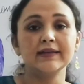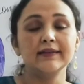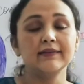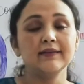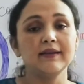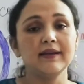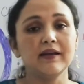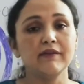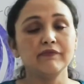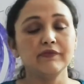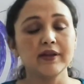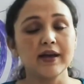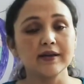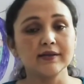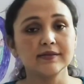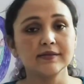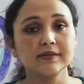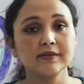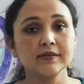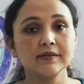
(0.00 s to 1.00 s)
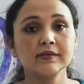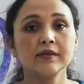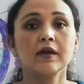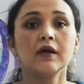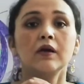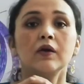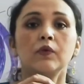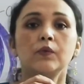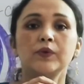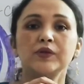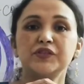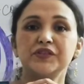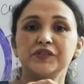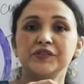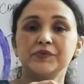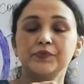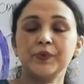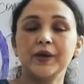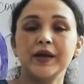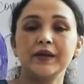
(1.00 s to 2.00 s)
and the left axis, which
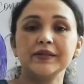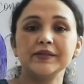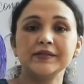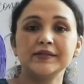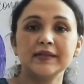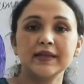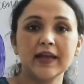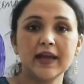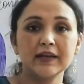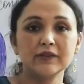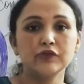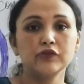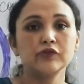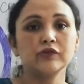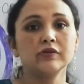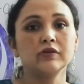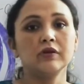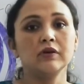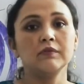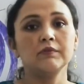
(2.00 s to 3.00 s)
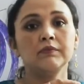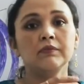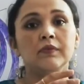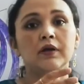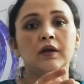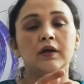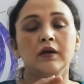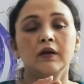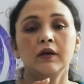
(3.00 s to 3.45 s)
is where is the ectoderm,